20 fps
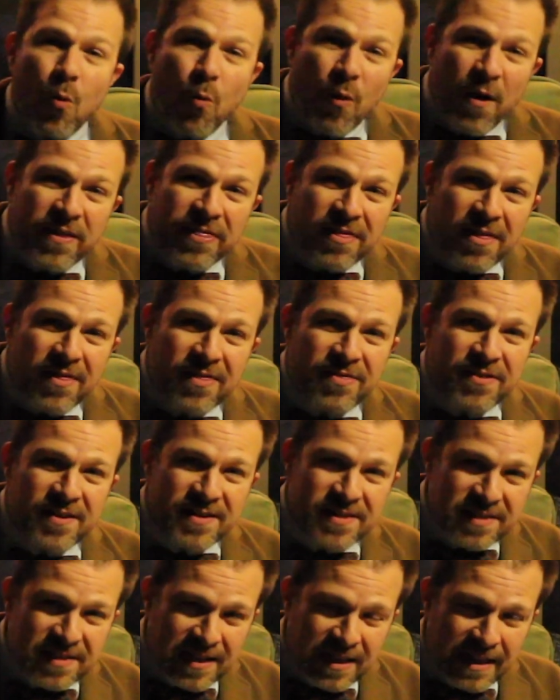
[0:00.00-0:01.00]
With
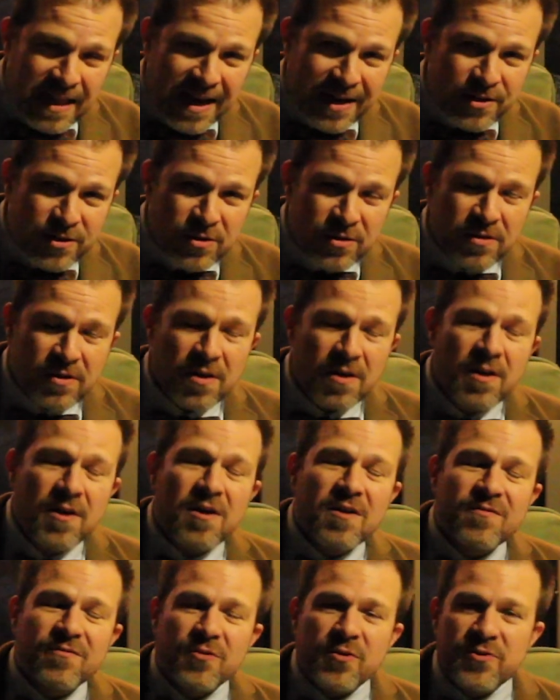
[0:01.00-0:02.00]
this selection
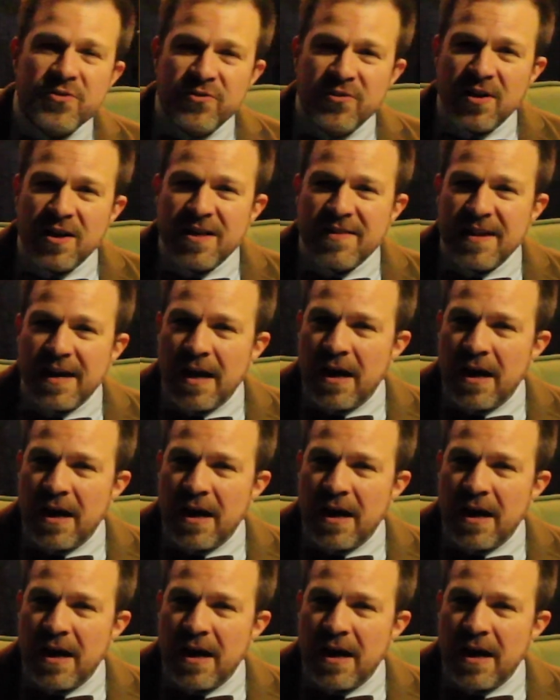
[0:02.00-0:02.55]
versus any of the